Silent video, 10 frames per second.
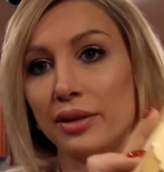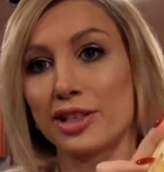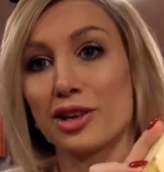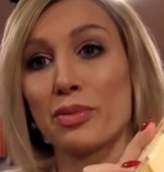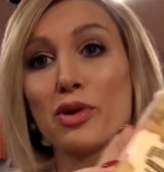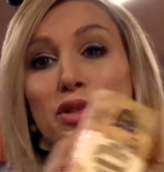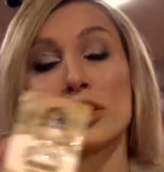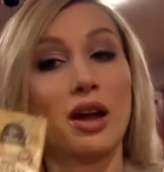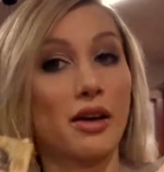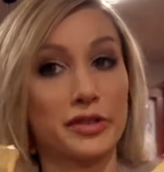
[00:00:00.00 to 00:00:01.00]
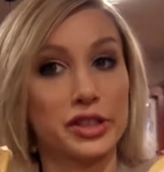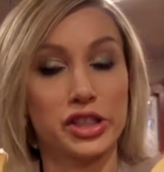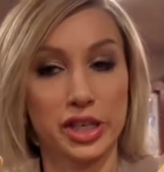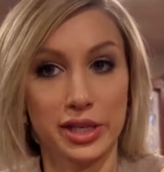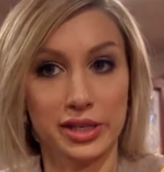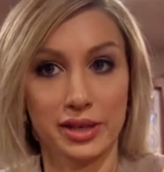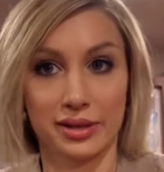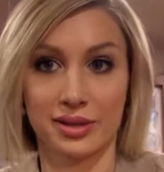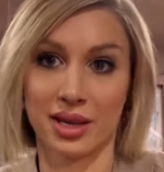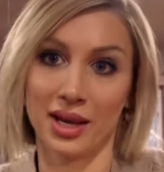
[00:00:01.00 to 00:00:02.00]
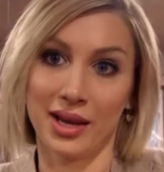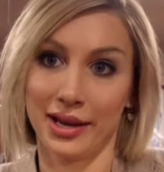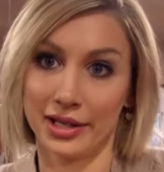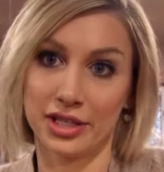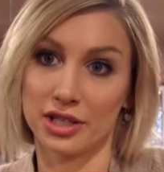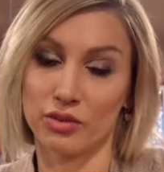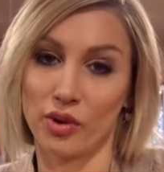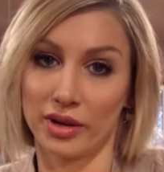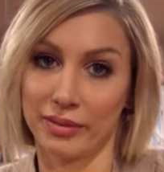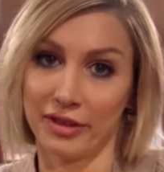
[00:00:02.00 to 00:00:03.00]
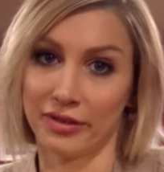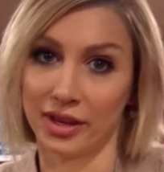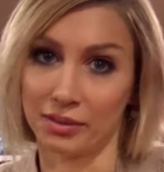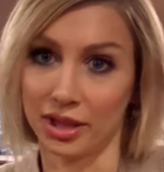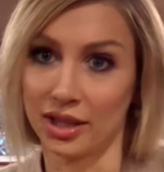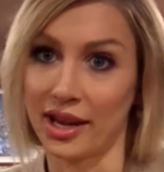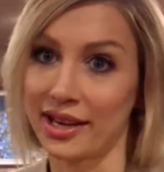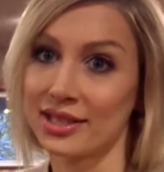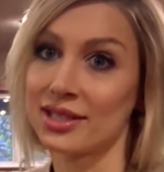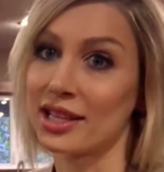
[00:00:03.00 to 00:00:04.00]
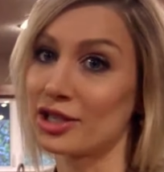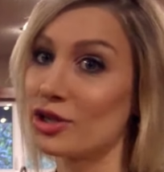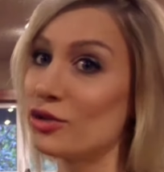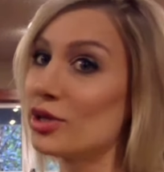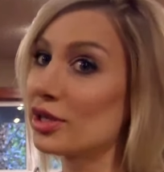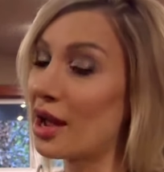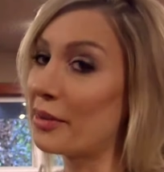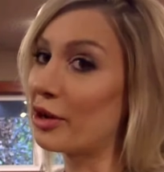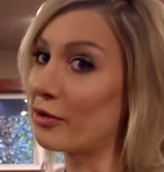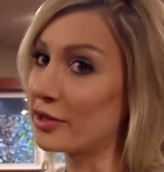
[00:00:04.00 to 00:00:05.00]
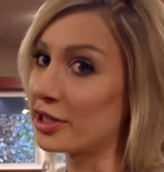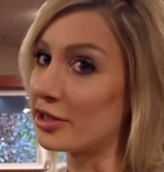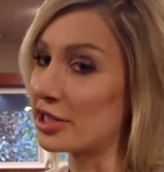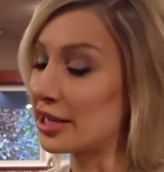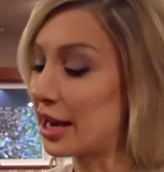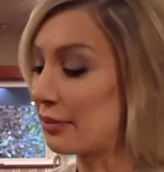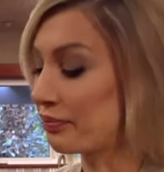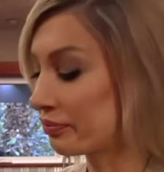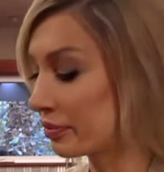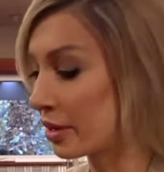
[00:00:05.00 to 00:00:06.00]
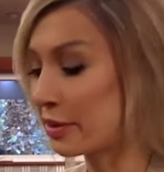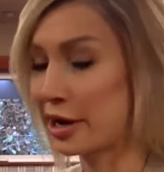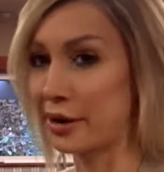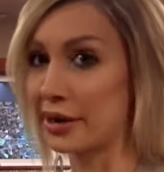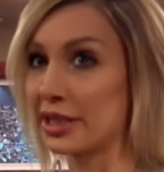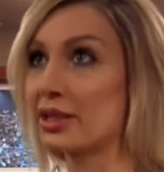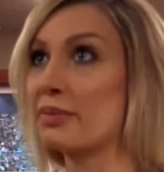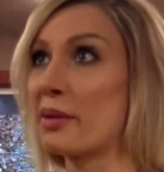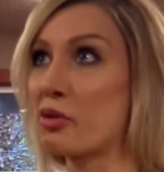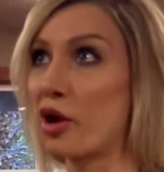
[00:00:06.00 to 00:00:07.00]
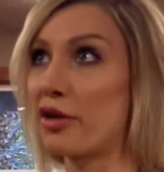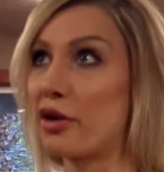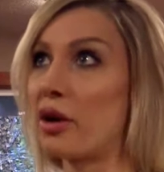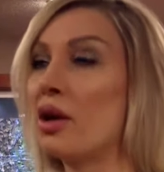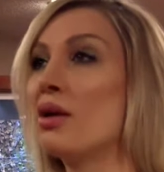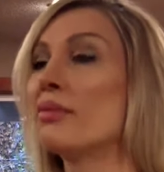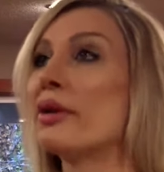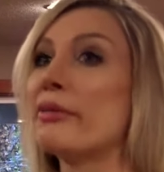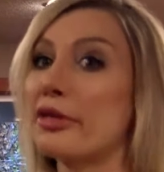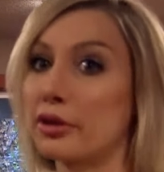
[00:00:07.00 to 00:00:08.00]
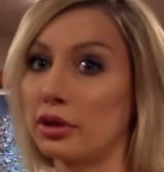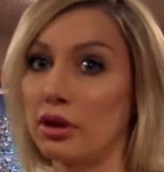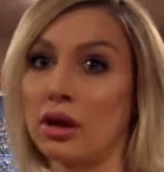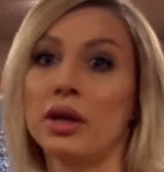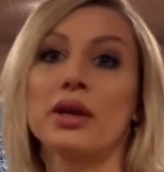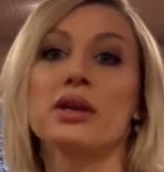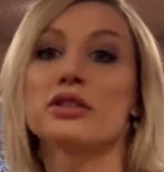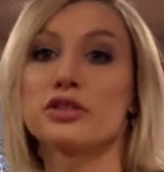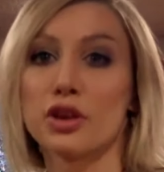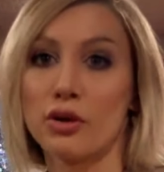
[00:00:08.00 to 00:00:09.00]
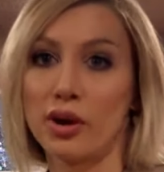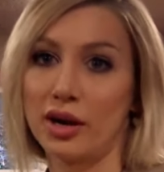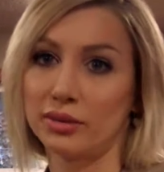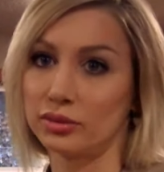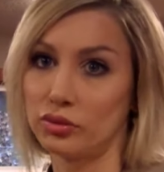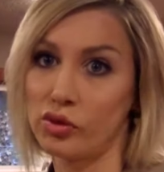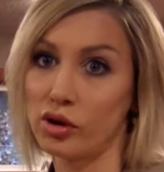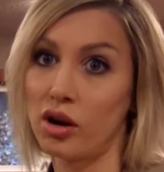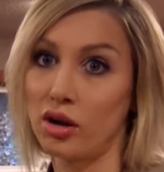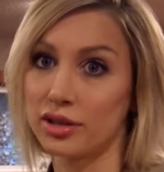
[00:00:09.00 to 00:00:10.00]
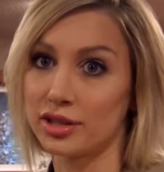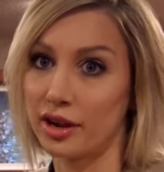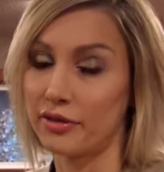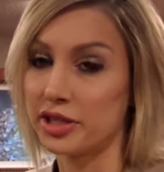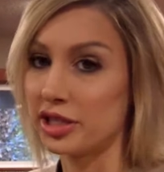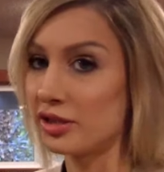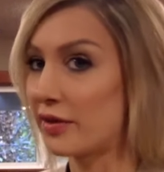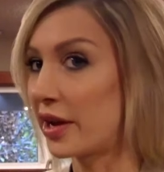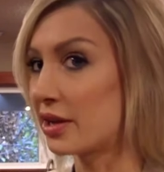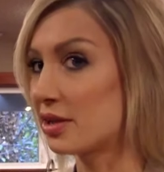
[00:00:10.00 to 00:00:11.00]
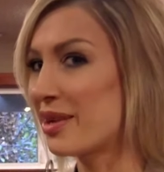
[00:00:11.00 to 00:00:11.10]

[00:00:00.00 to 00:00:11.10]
These are both soft cheeses. It's just what my family likes. That's who's coming over for dinner tonight. My parents, my brother, my mother-in-law. So we're all soft cheese fans.